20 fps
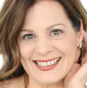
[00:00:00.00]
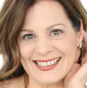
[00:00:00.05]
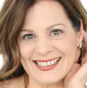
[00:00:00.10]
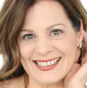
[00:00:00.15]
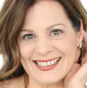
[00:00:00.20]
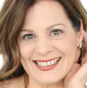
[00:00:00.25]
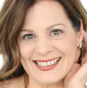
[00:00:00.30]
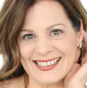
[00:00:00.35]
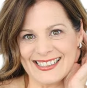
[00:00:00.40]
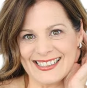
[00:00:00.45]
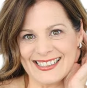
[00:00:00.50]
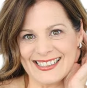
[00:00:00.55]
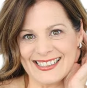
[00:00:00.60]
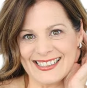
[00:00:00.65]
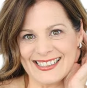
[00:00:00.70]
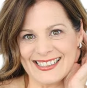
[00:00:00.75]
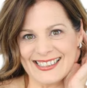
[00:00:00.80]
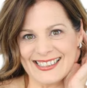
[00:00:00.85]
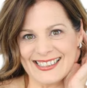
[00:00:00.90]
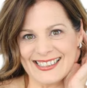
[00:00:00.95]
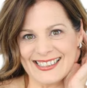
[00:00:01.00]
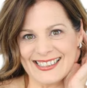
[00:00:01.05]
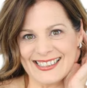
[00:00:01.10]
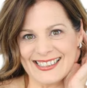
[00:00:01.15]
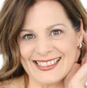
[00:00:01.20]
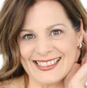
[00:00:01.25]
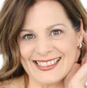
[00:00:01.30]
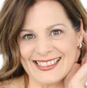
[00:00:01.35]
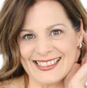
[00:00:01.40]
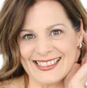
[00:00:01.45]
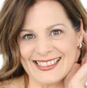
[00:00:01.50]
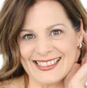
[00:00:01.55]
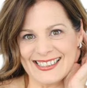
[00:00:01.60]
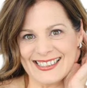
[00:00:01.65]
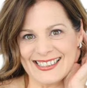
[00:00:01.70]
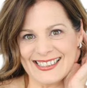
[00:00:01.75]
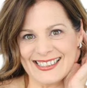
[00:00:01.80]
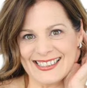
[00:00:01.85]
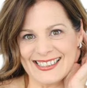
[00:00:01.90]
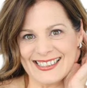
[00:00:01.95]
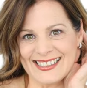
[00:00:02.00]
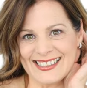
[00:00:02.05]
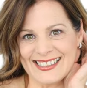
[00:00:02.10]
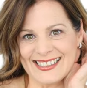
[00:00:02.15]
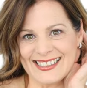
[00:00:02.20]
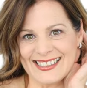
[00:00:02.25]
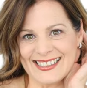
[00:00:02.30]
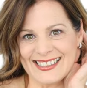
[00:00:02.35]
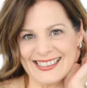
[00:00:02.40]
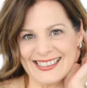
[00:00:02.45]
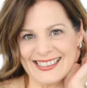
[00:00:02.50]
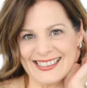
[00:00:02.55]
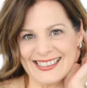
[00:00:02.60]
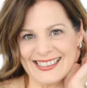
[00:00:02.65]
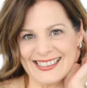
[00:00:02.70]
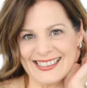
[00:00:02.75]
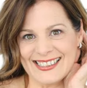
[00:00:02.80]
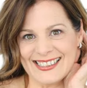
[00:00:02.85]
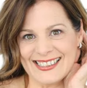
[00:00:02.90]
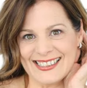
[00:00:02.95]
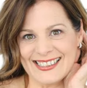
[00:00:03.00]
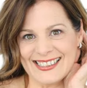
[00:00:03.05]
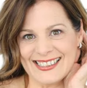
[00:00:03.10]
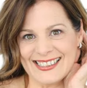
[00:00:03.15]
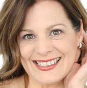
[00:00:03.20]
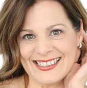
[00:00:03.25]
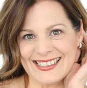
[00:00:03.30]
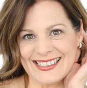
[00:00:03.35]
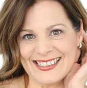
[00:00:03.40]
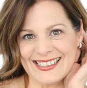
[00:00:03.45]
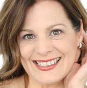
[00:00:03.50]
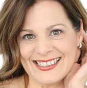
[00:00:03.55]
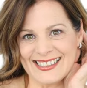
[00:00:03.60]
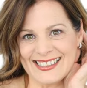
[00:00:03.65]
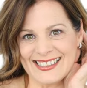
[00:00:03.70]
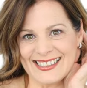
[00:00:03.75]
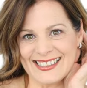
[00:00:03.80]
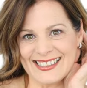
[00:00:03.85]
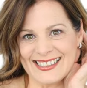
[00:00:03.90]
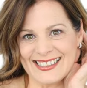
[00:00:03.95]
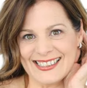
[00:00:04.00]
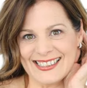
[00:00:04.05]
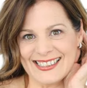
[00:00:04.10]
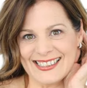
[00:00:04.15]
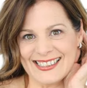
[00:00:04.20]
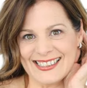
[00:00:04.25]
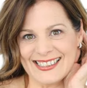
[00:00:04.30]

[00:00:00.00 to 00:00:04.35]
(no lip movement)